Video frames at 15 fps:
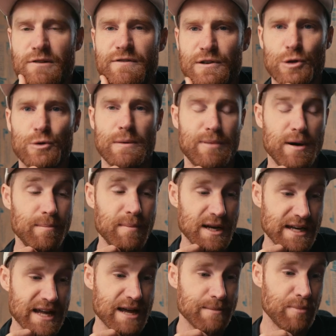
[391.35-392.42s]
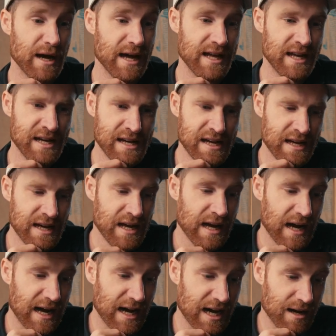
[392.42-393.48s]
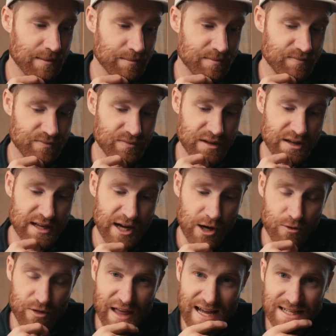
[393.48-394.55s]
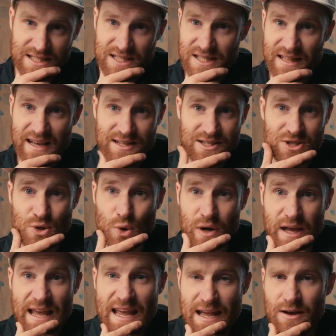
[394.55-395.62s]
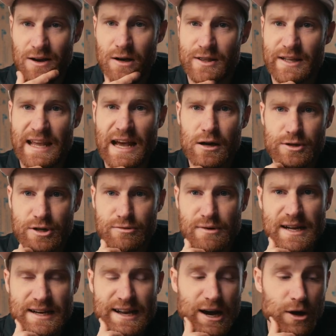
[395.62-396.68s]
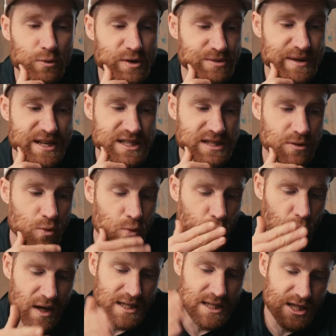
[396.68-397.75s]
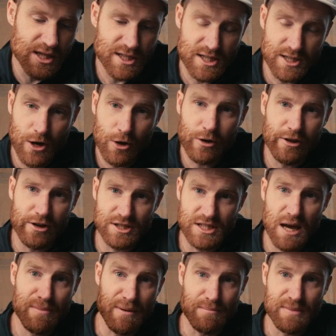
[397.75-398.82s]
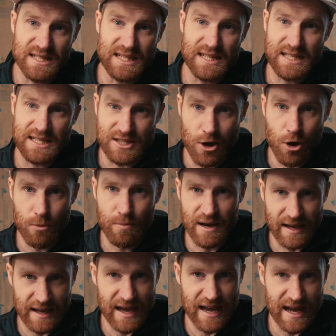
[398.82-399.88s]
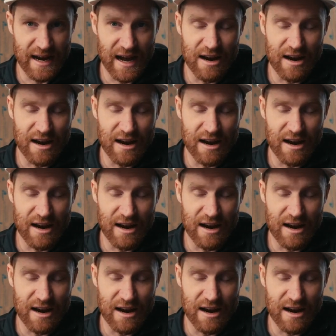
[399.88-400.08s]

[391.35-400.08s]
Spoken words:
follow up on Monday. But you know, that's sort of it on the calendar right now, which means once the snow clears up and businesses open again,